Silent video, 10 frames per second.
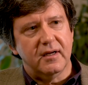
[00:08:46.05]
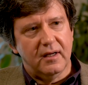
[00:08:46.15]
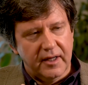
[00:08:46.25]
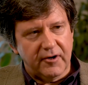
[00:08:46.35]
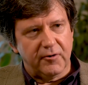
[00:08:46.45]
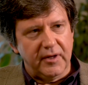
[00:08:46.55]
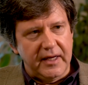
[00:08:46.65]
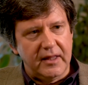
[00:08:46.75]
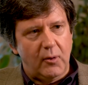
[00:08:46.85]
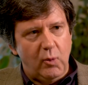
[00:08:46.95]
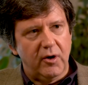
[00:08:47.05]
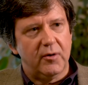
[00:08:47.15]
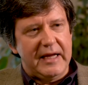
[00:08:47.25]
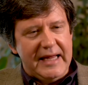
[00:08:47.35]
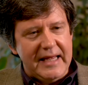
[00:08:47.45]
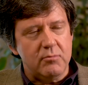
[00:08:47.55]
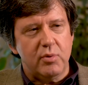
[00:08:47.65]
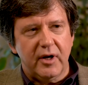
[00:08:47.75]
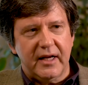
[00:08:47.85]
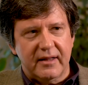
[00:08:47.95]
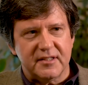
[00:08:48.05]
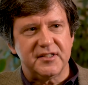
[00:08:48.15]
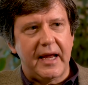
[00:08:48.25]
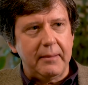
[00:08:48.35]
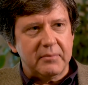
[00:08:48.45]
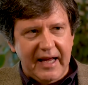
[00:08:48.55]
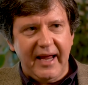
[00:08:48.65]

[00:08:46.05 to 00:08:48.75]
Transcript: literally, that we're inputting the same